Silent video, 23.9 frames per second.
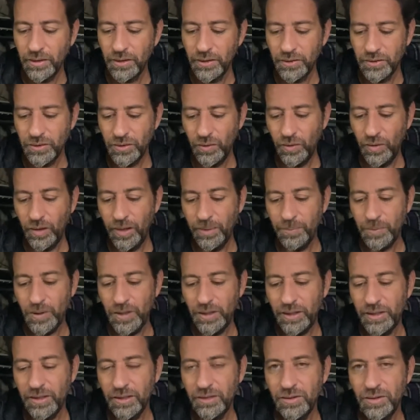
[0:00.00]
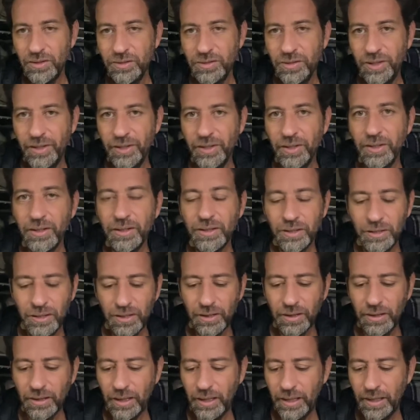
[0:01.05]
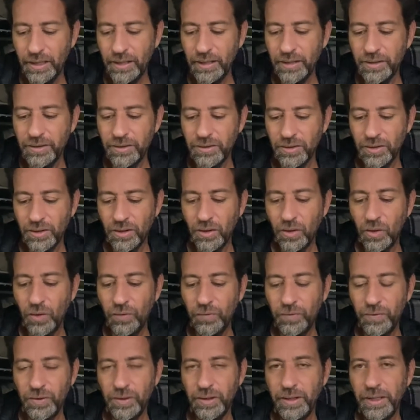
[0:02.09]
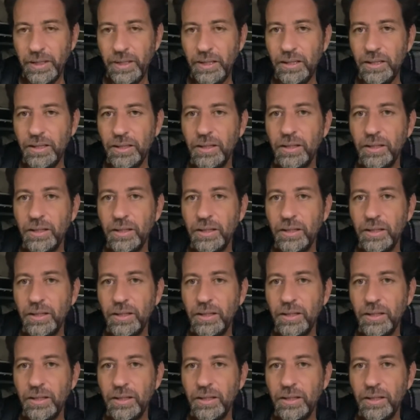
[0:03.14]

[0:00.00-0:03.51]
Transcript: So I'm going to get to dinner and hopefully